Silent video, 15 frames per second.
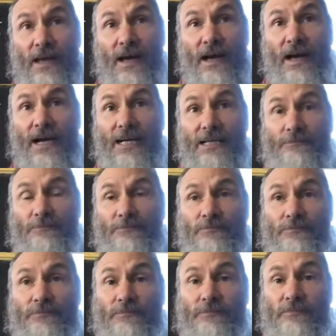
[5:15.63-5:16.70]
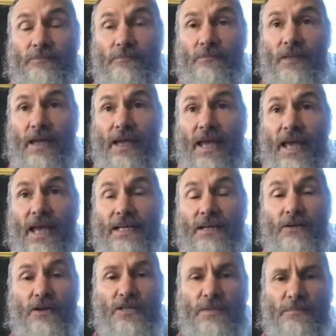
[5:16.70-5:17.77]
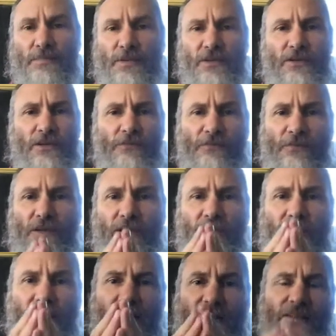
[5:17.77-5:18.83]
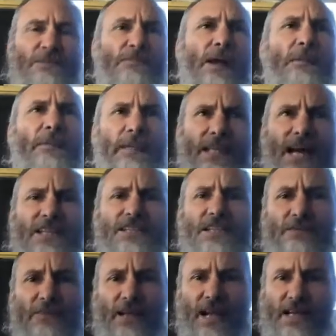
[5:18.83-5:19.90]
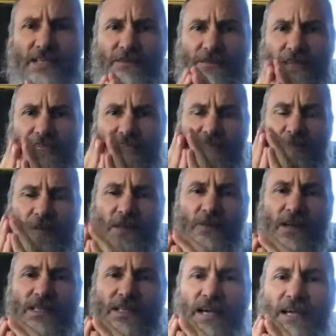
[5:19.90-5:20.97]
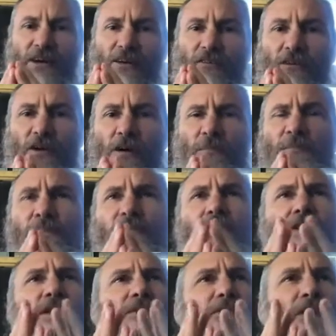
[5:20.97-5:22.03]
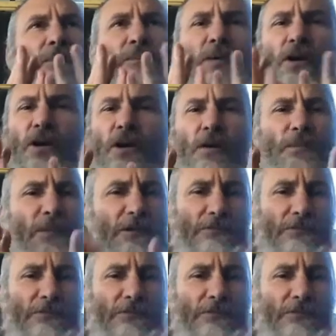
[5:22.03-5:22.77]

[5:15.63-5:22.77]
And it grows a beautiful, there's probably lots of different kinds of thistles, but the ones I know of grow a beautiful purple